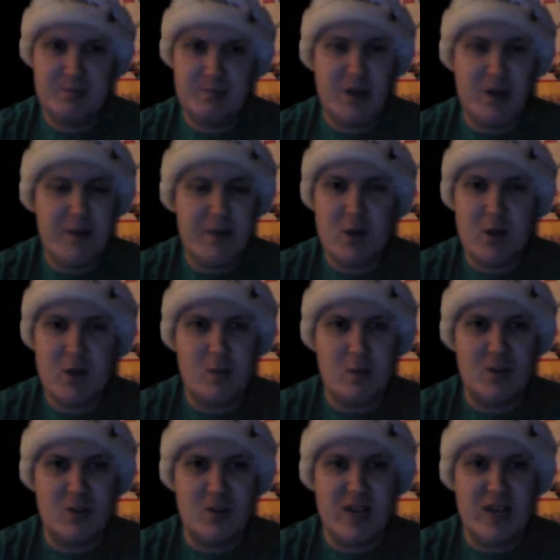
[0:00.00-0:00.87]
probably
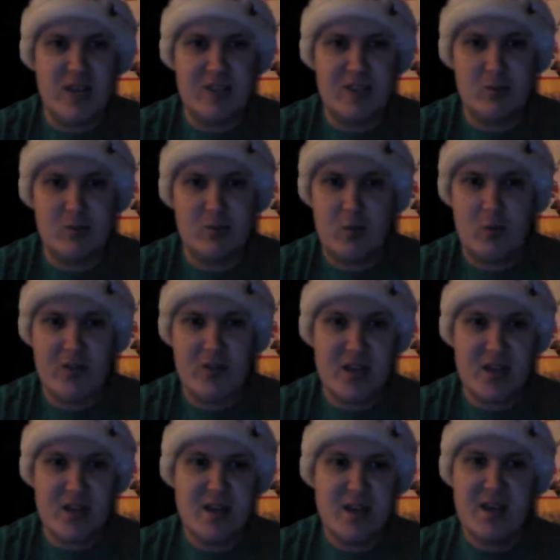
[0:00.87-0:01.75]
almost
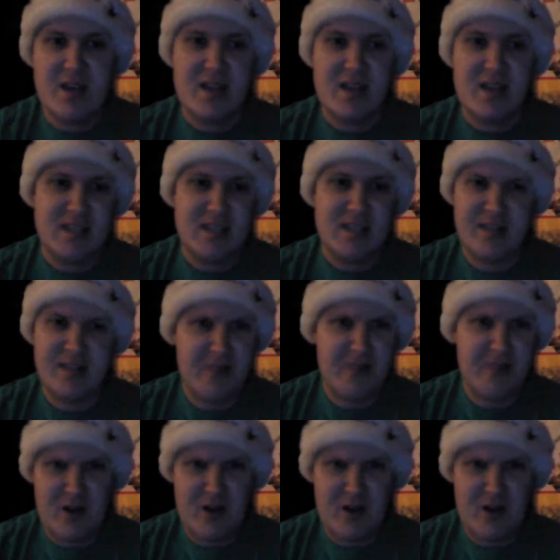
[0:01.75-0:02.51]
Oscar-worthy. Not fair to